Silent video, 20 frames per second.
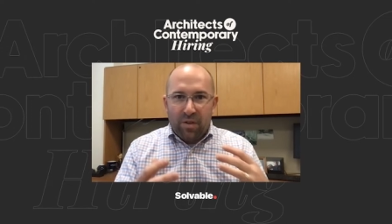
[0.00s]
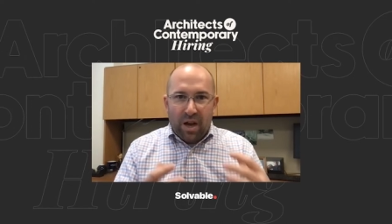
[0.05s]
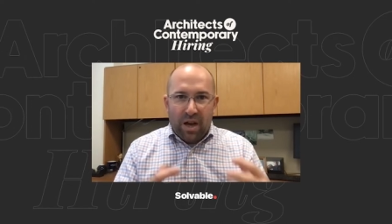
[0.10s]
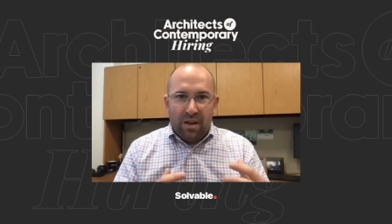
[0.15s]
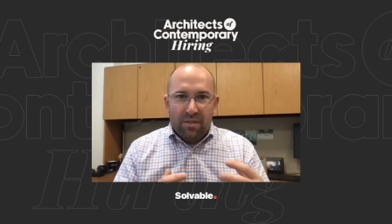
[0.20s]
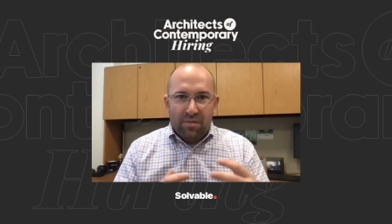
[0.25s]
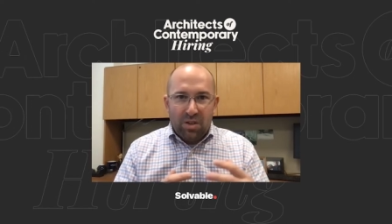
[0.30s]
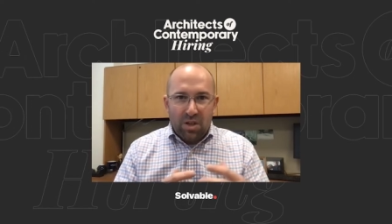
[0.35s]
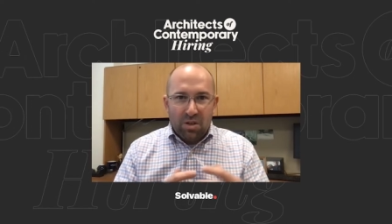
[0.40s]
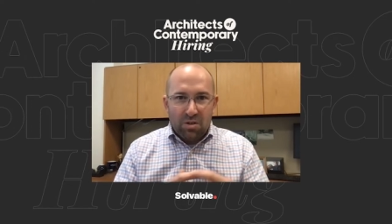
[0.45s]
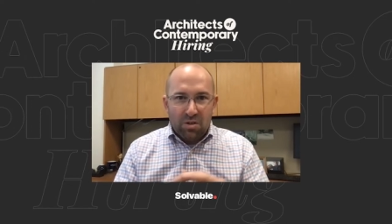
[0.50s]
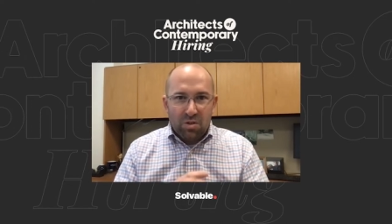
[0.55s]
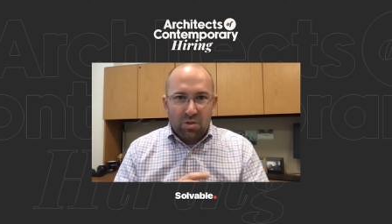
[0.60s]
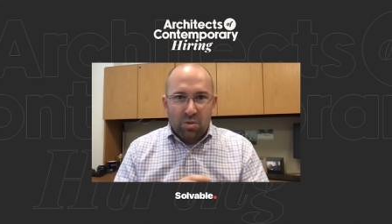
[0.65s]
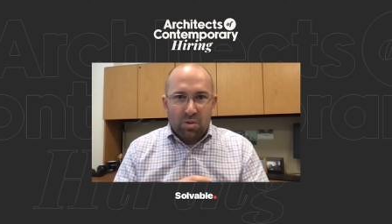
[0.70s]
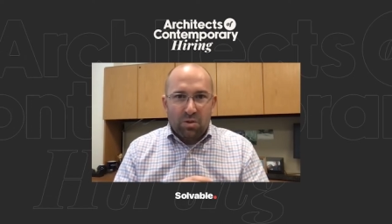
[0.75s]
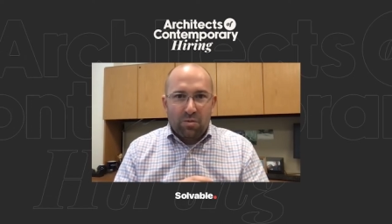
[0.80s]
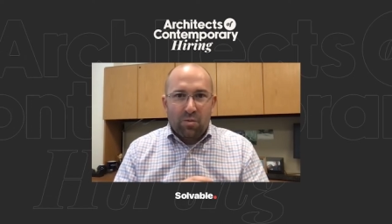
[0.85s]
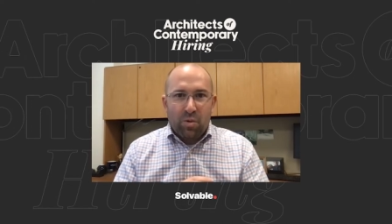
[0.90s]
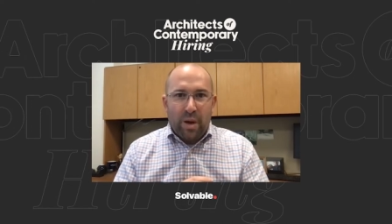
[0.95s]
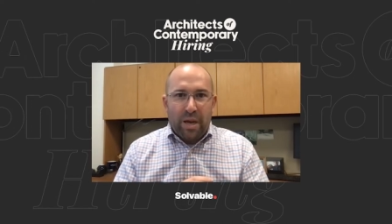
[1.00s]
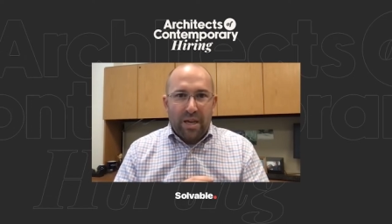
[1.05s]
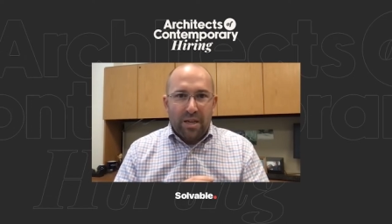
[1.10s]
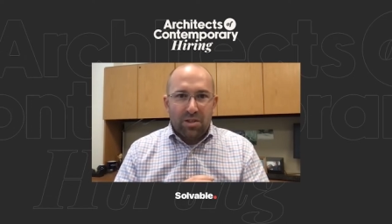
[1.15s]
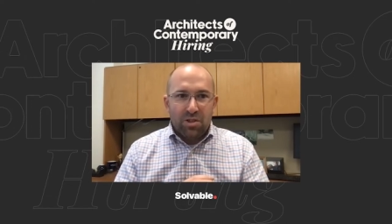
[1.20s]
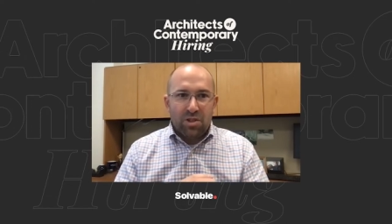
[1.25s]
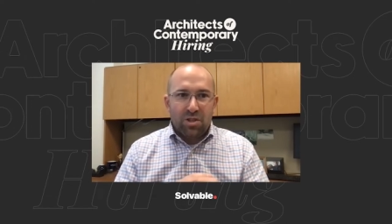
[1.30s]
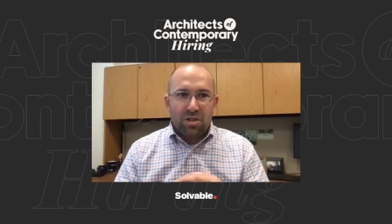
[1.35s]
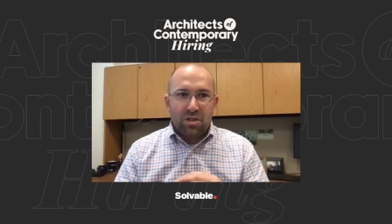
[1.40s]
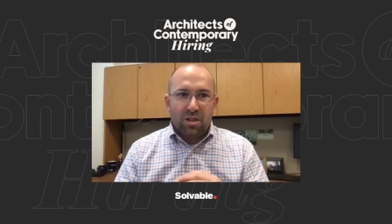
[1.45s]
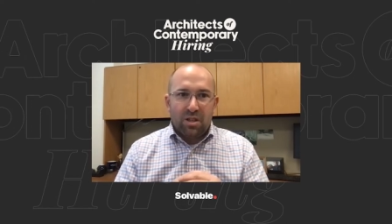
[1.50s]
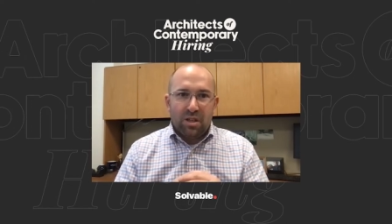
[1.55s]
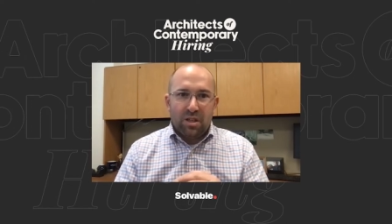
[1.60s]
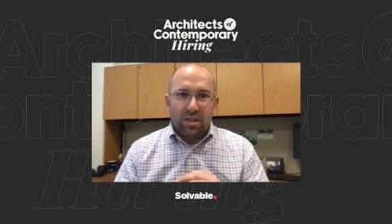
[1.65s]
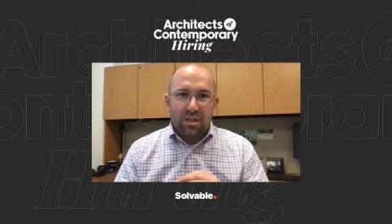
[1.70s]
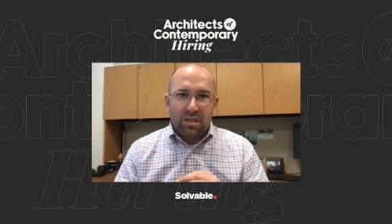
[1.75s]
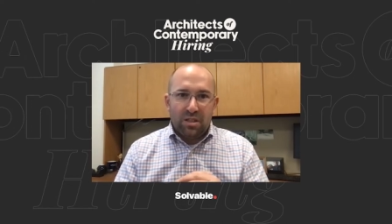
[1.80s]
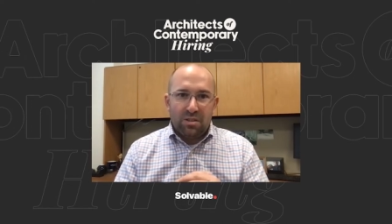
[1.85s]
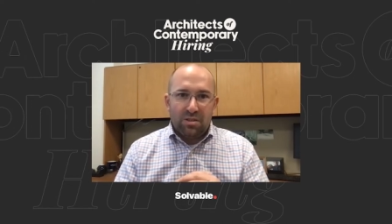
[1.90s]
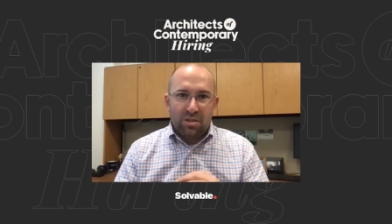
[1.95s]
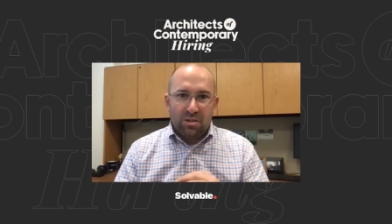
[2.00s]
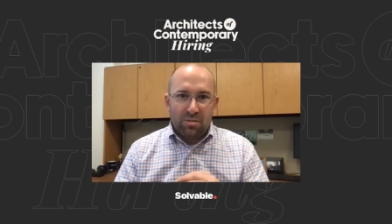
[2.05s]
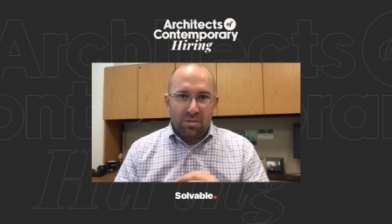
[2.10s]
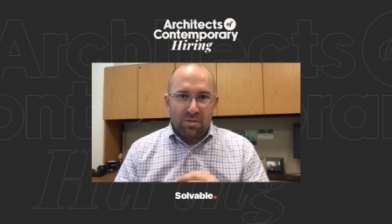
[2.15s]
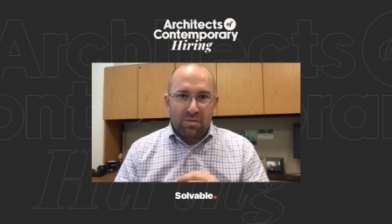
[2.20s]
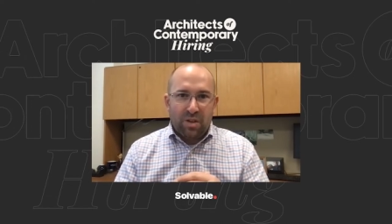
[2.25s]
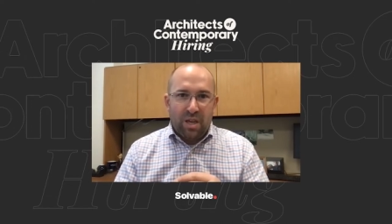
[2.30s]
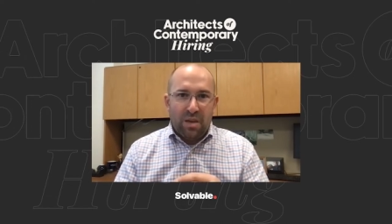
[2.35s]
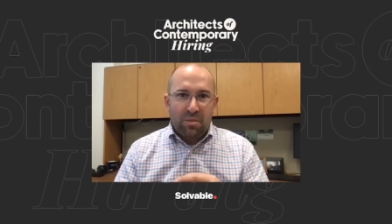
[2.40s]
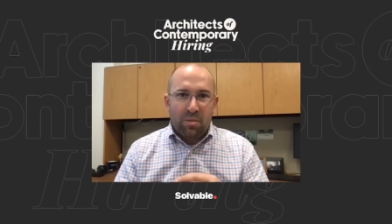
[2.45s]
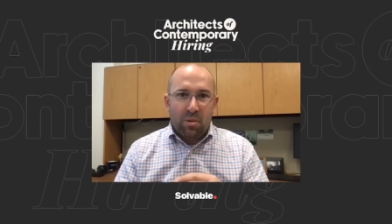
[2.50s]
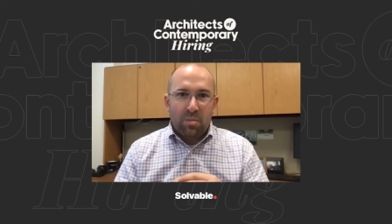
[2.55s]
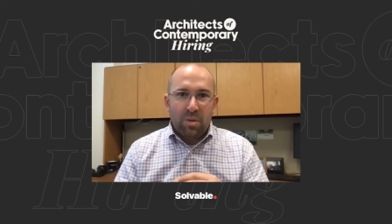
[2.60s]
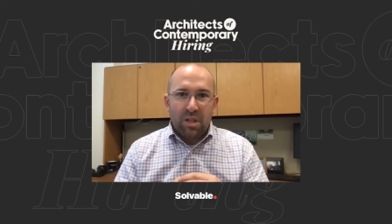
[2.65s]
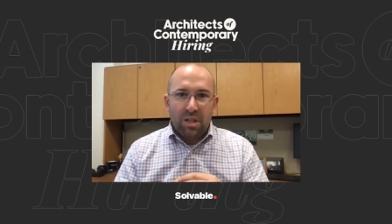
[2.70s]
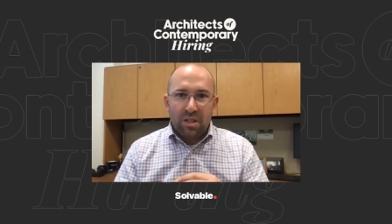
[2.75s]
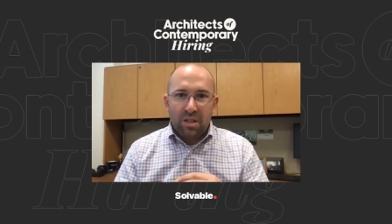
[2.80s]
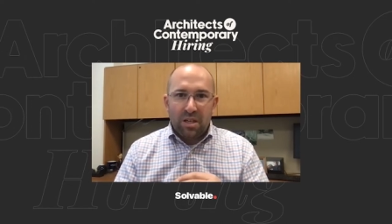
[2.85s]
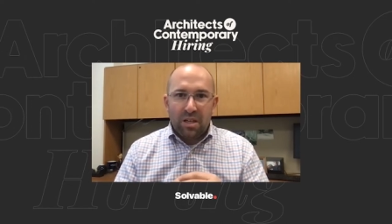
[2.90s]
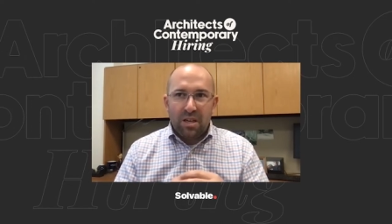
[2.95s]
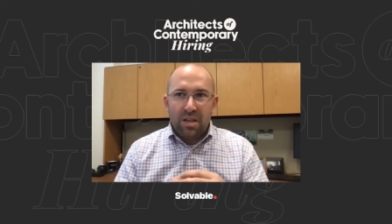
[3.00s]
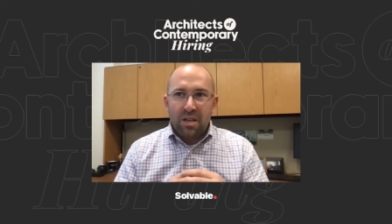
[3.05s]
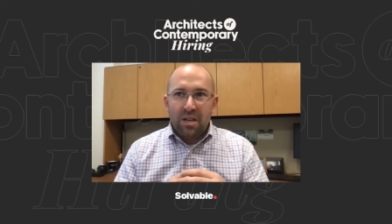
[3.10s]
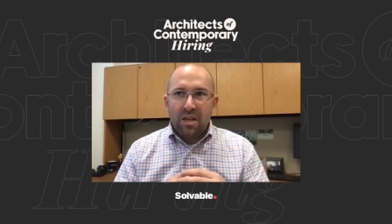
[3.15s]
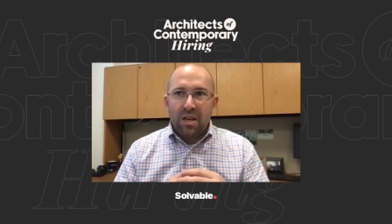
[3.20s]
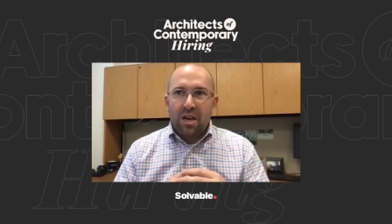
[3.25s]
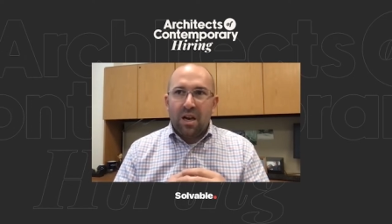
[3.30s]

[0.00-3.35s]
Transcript: 5 year sort of range in terms of capability.